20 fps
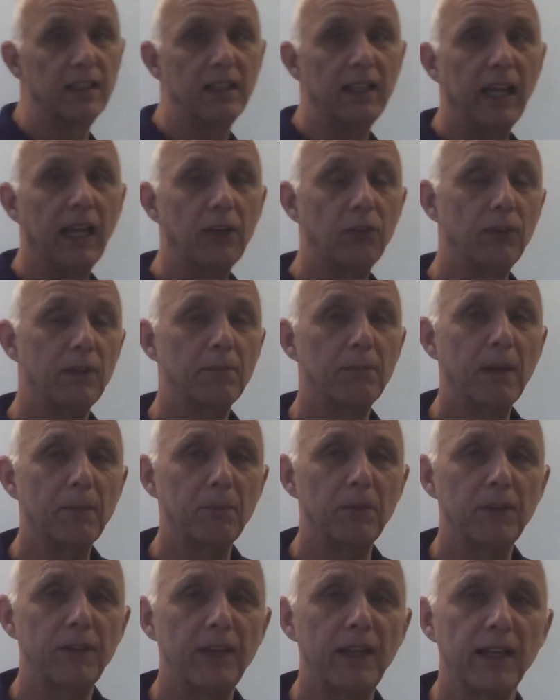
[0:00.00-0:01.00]
And
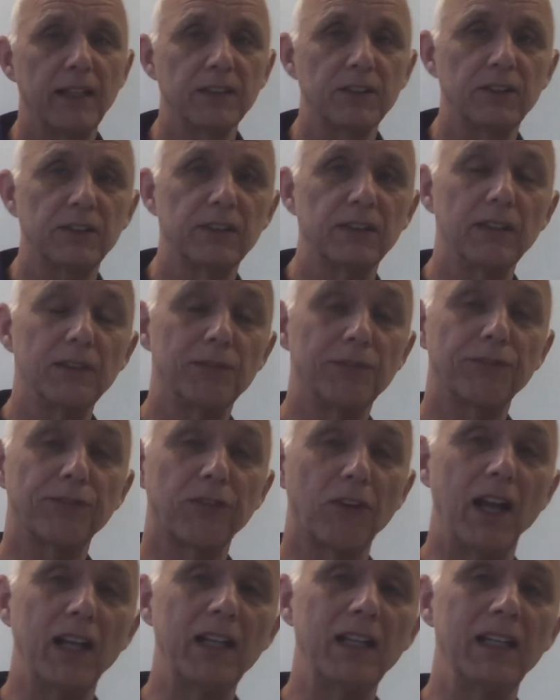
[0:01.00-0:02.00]
remember this, the
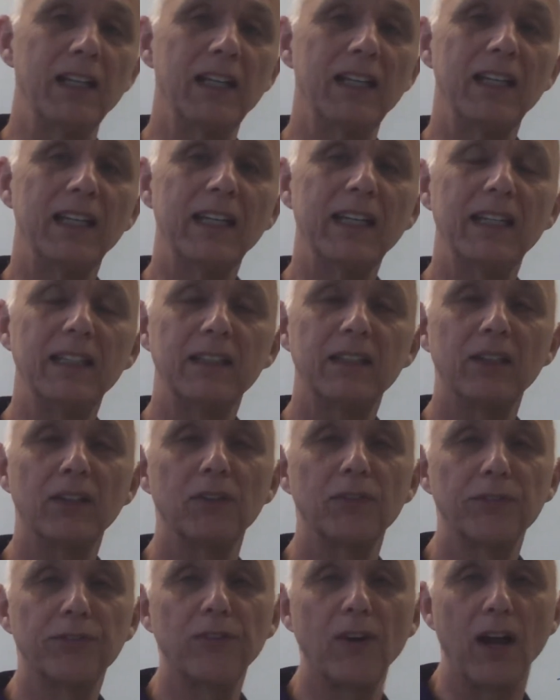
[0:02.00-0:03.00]
front into the
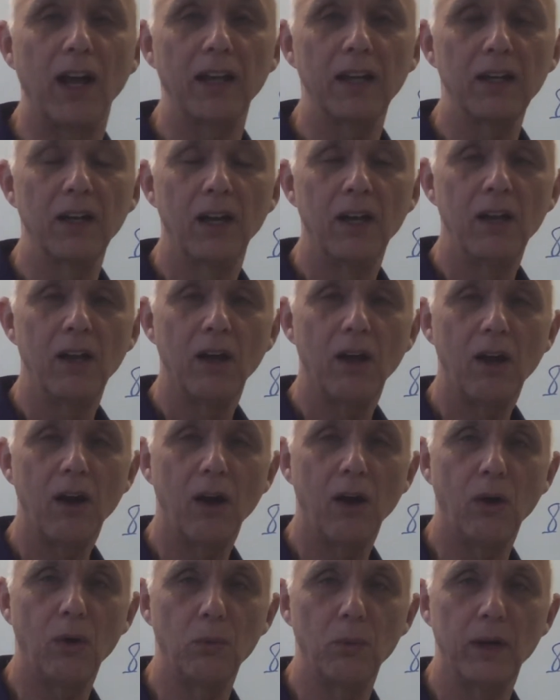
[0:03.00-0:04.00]
front,
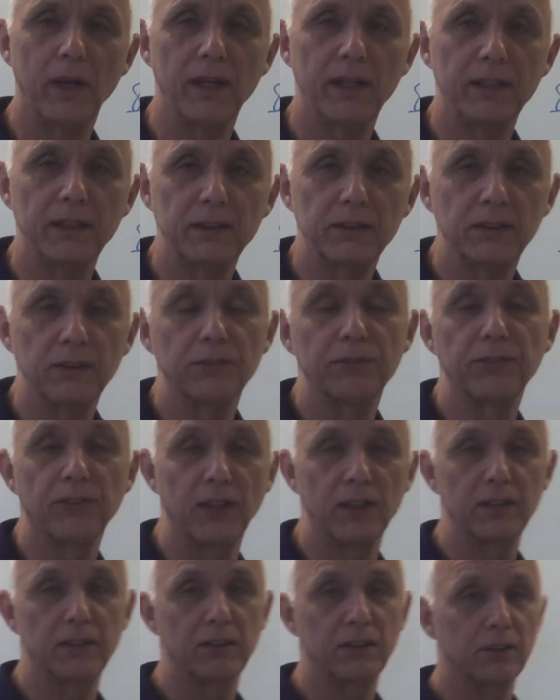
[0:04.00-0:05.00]
always the
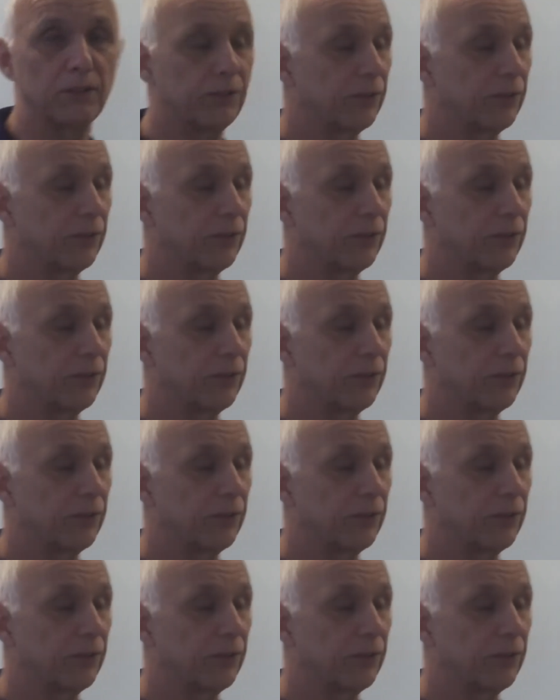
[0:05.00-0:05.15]
front into the